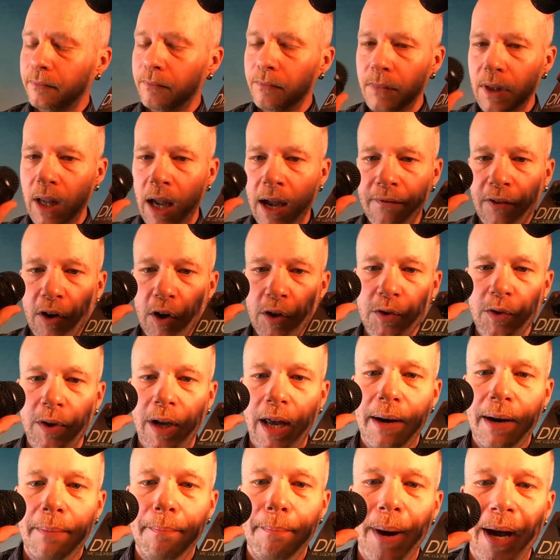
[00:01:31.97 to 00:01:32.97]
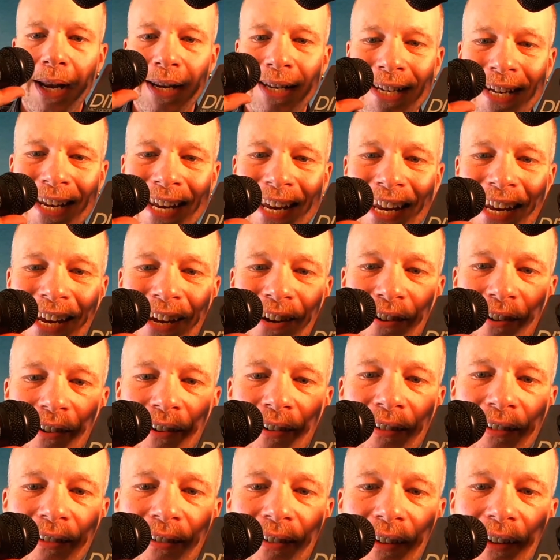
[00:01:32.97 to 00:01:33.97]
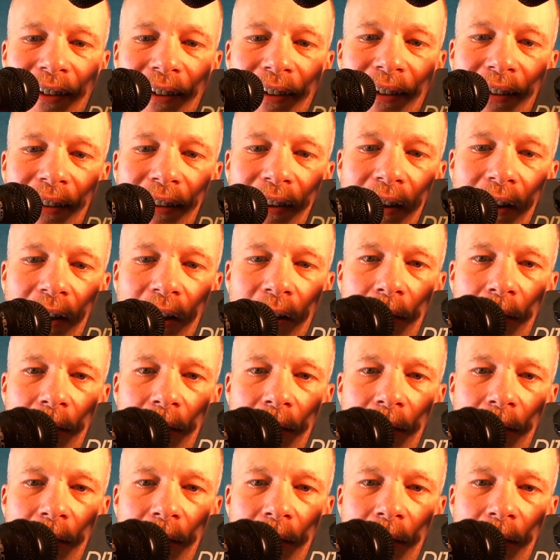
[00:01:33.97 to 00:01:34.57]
I've also got a button here on the